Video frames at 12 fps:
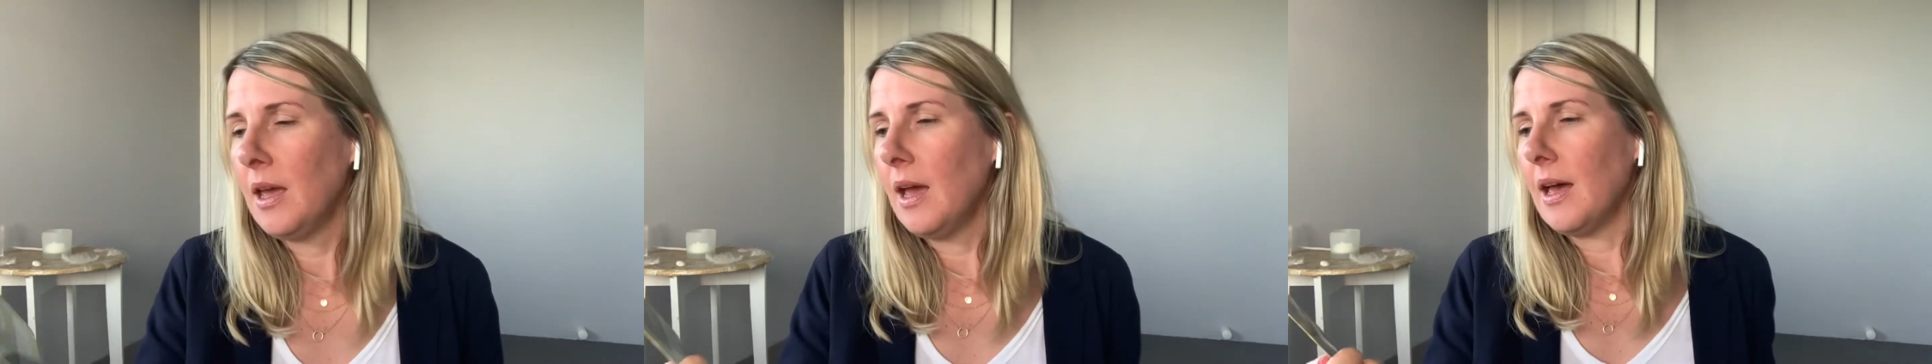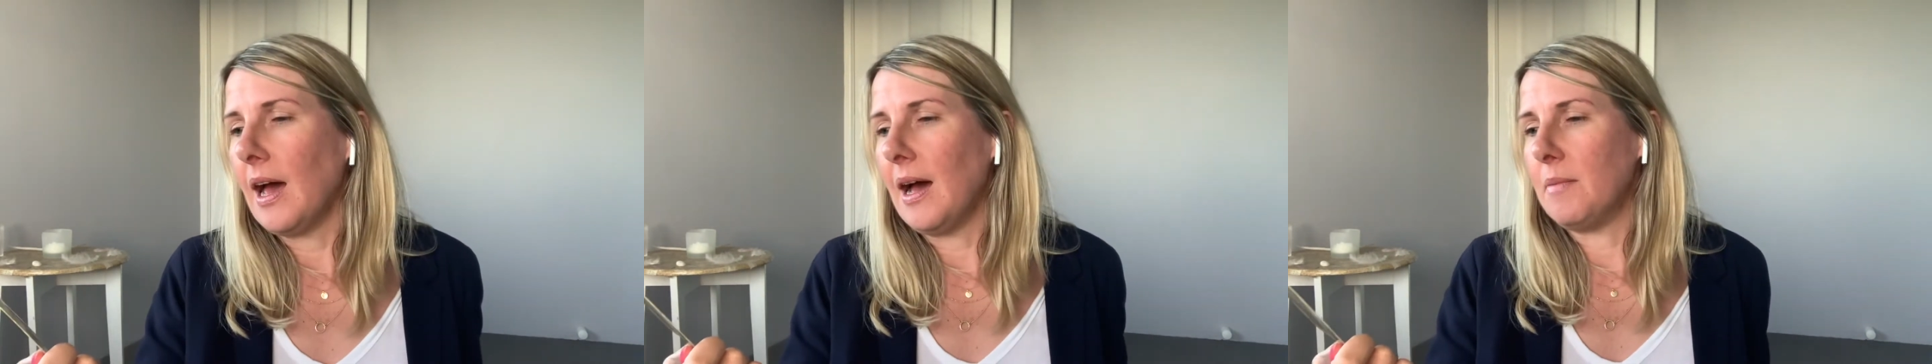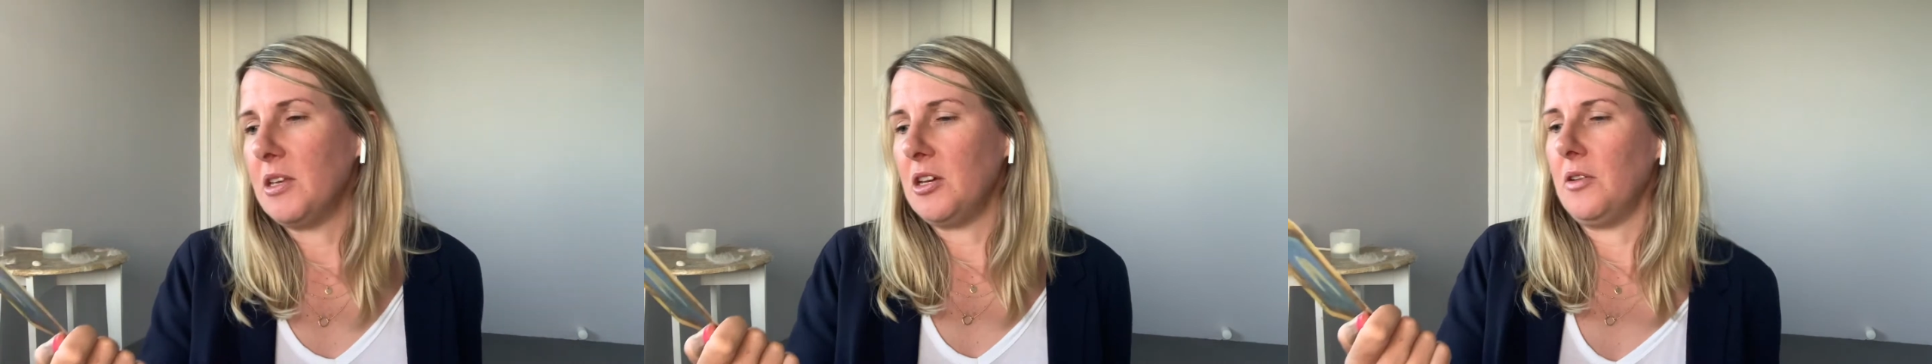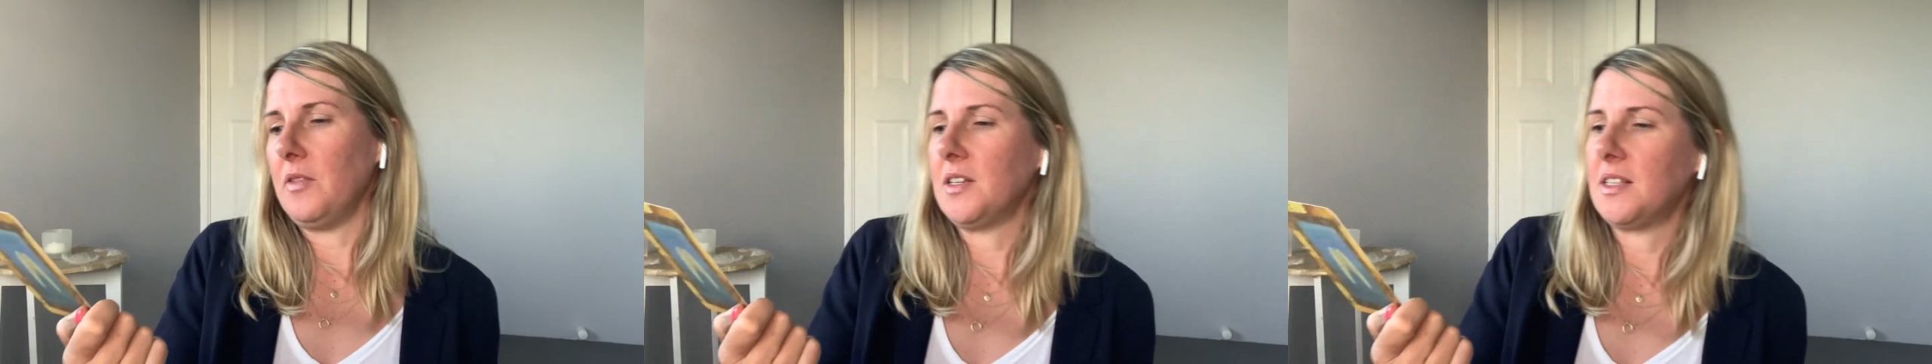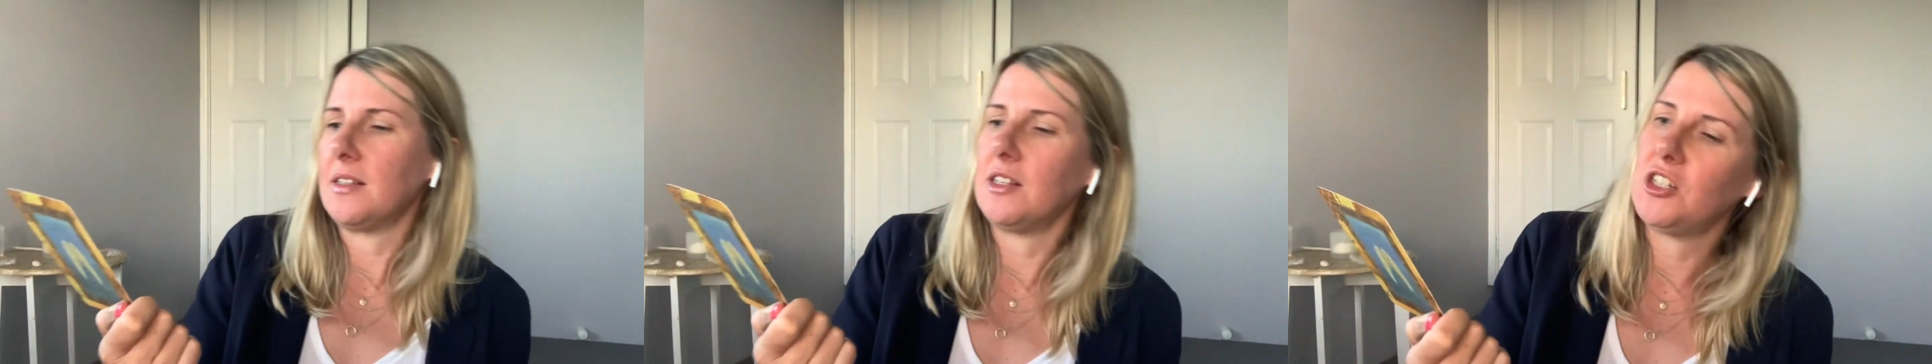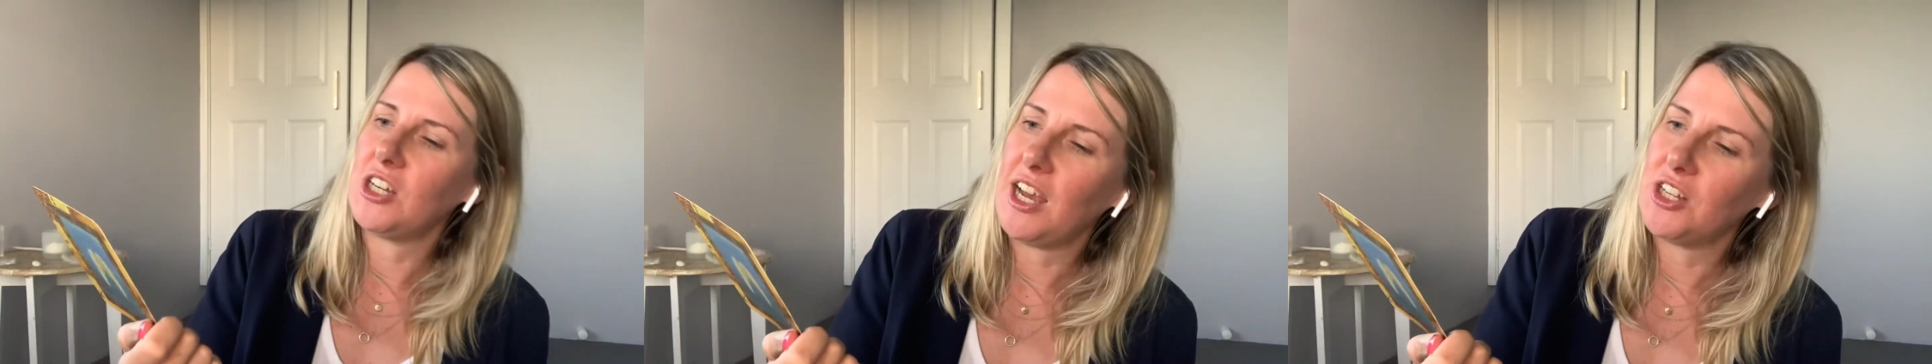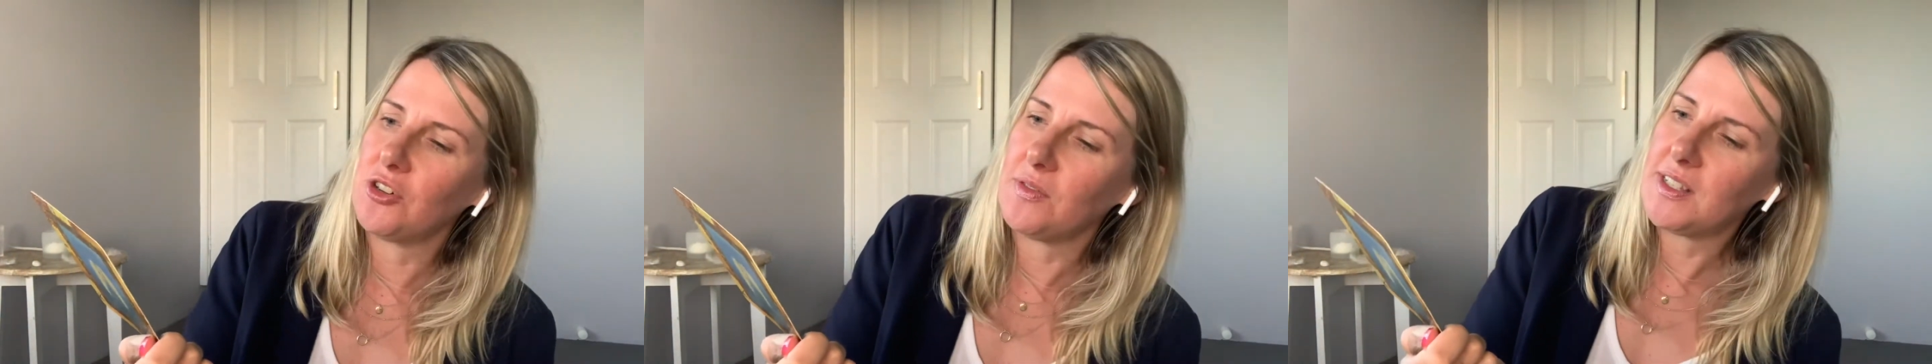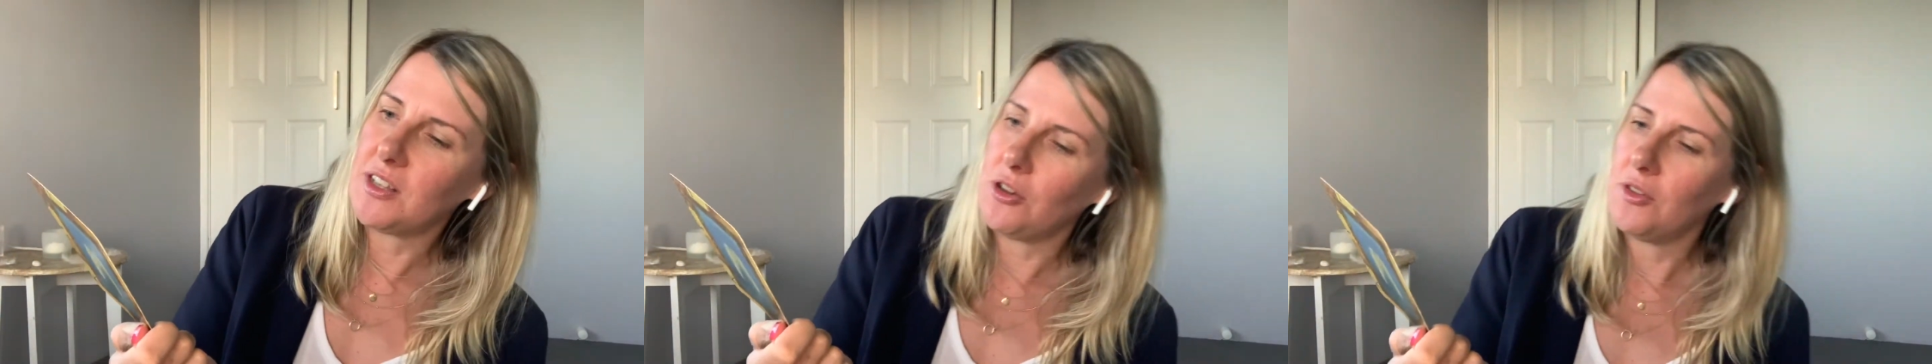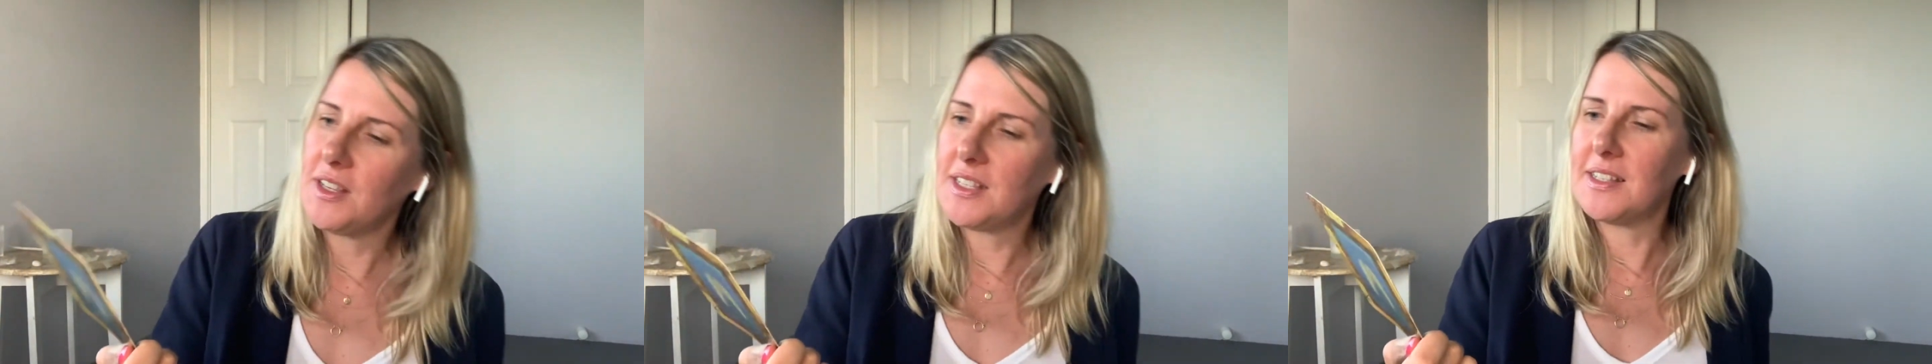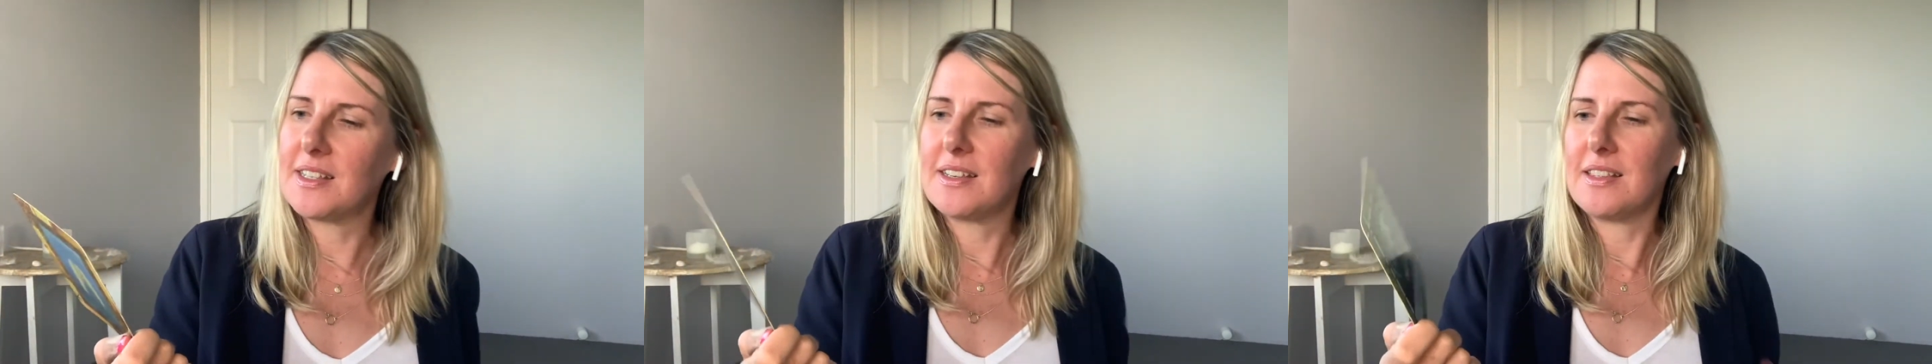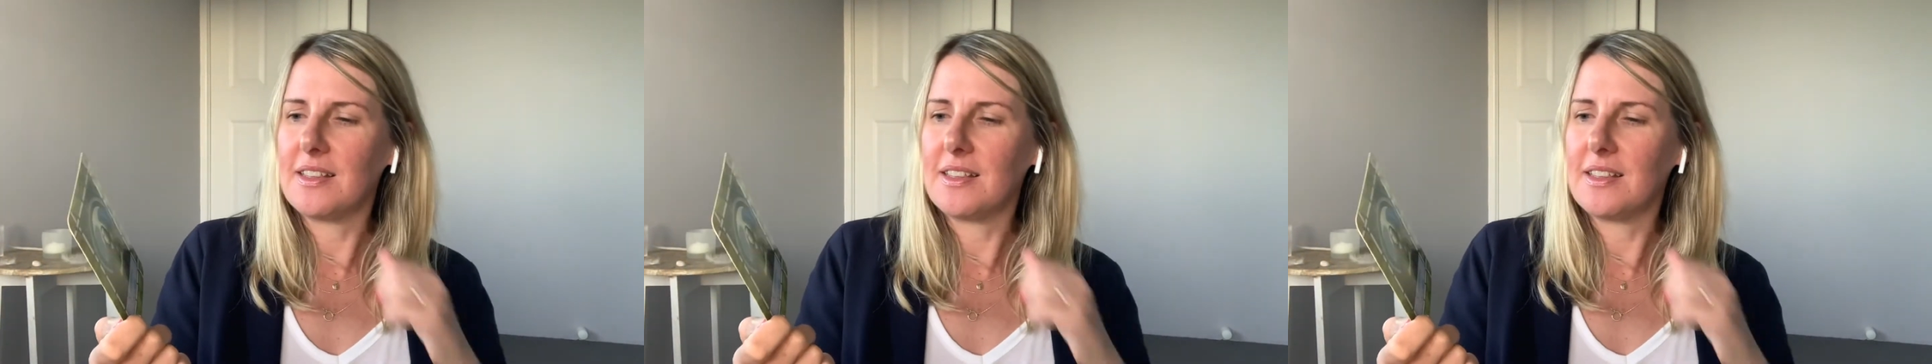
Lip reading: the universe is in charge of. So this is,